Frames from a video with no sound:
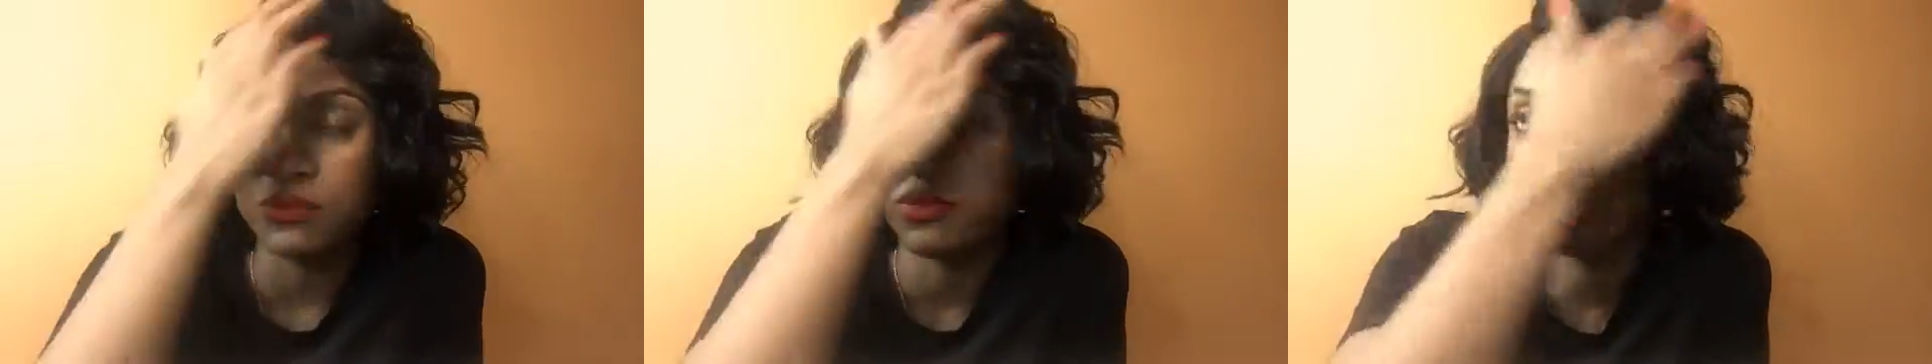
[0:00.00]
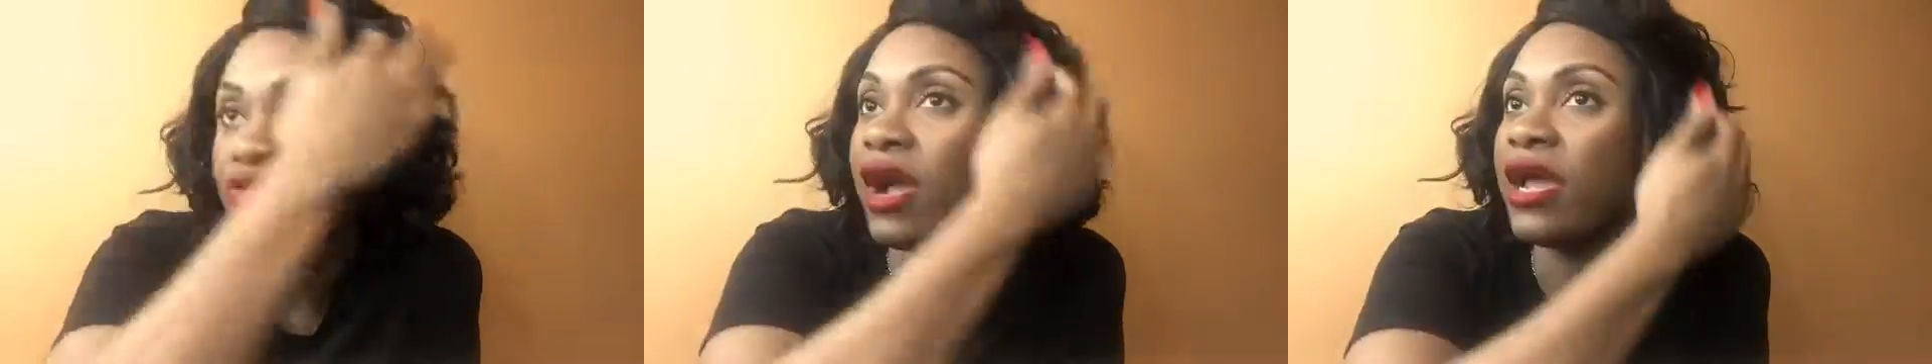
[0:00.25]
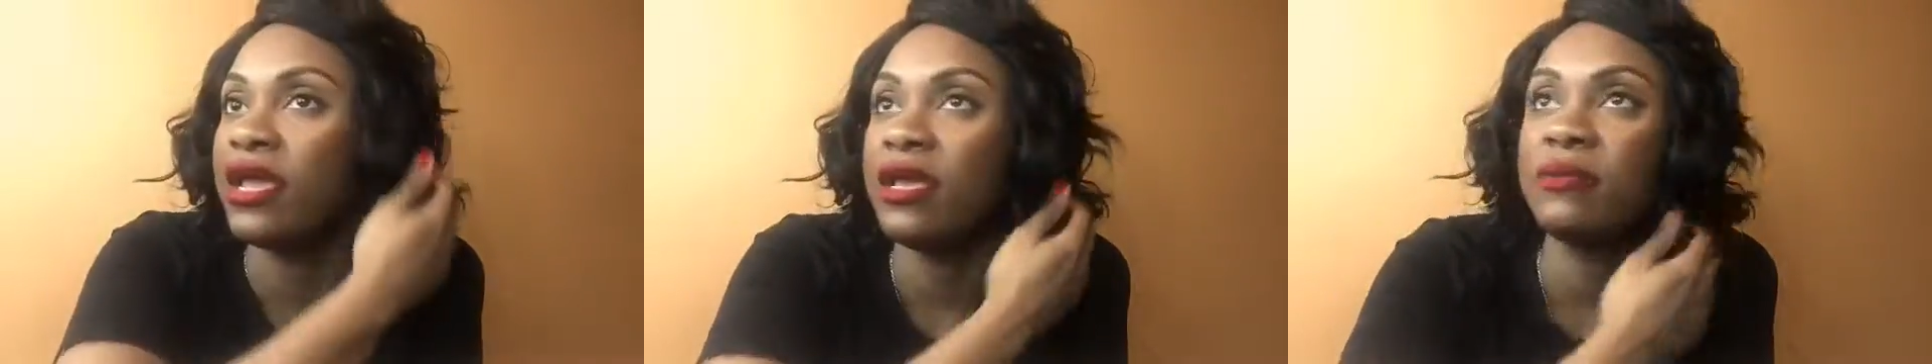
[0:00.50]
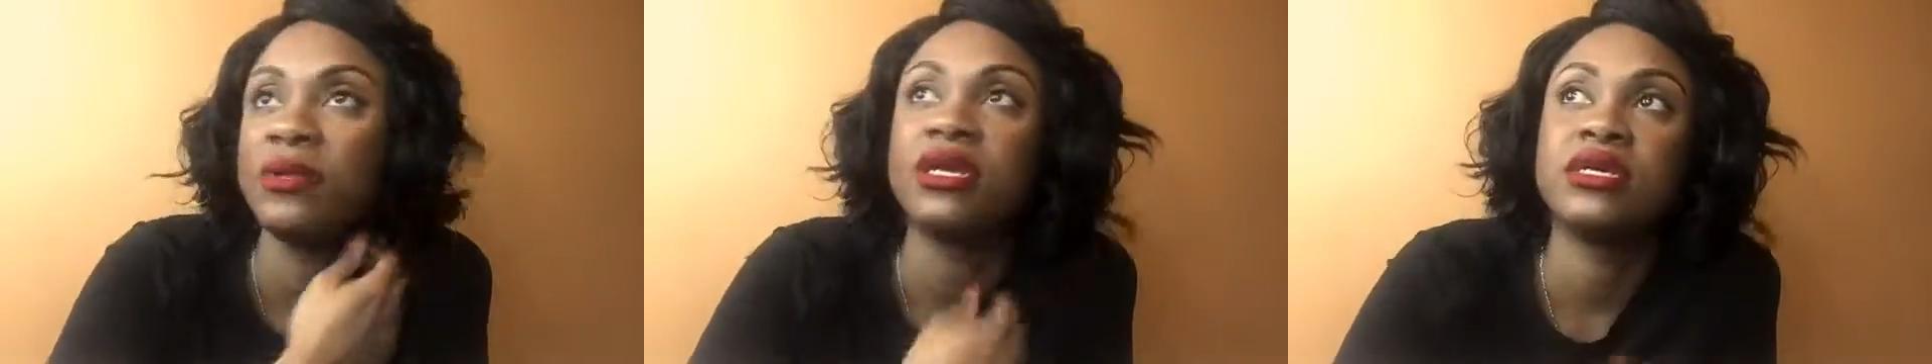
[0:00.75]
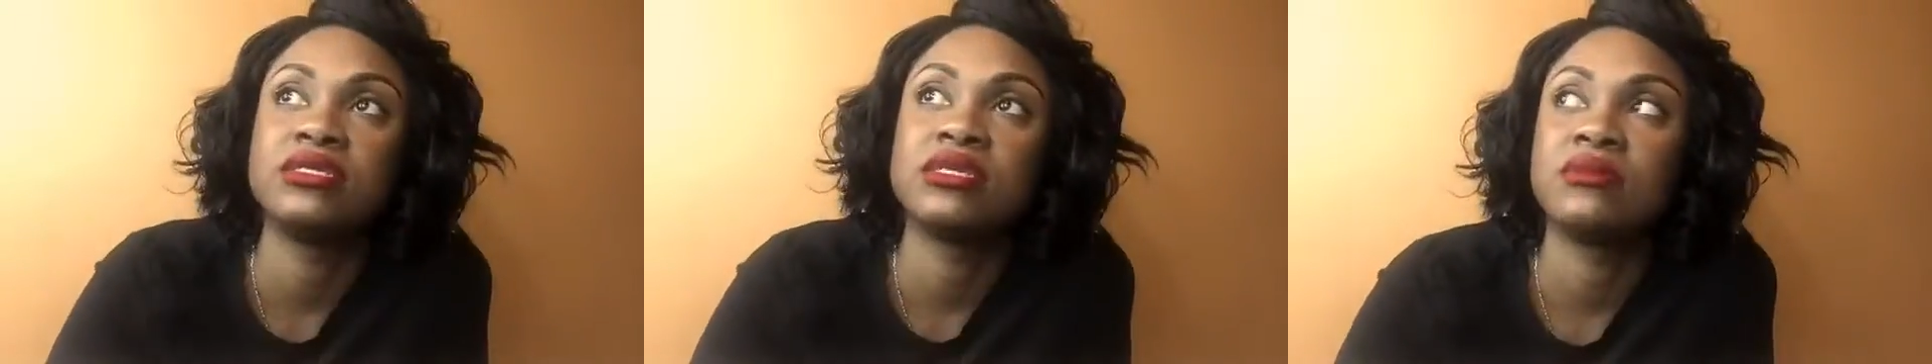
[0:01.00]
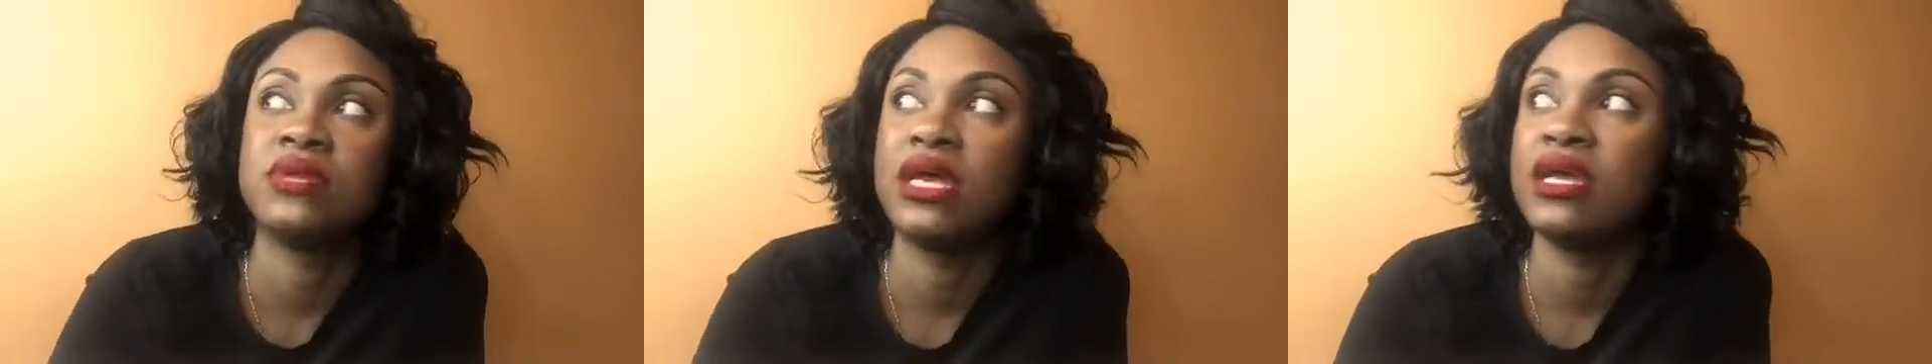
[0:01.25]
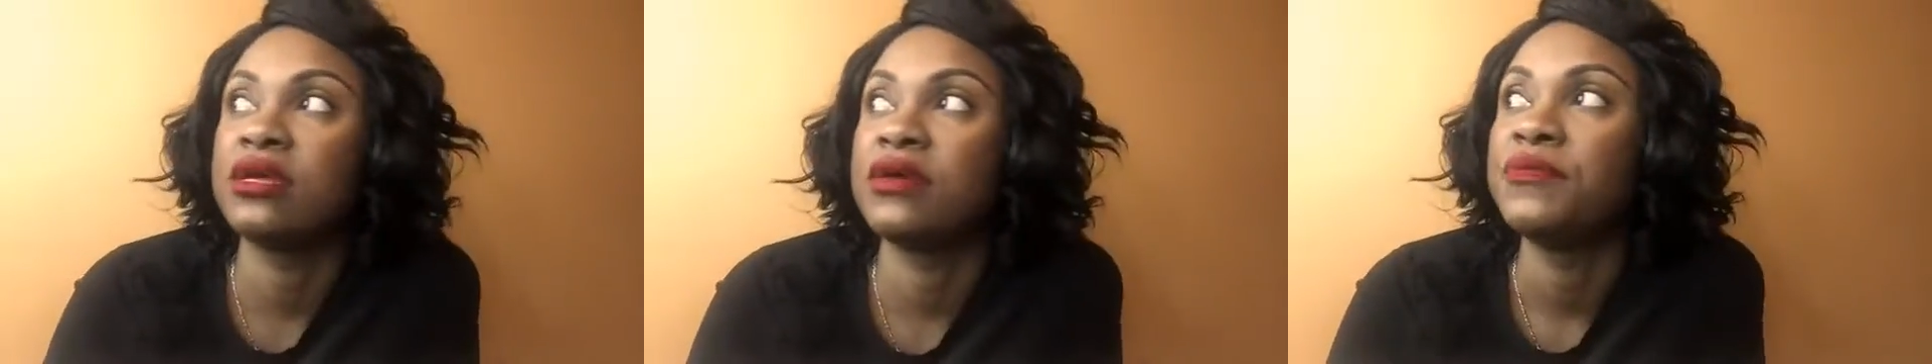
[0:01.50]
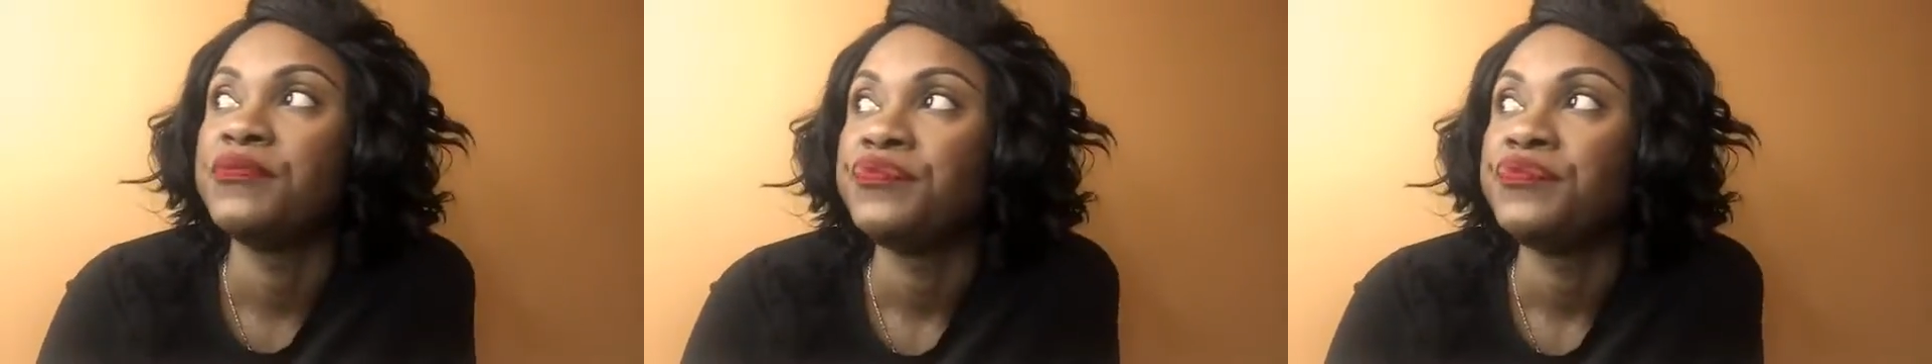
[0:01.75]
I'm crying because I'm like,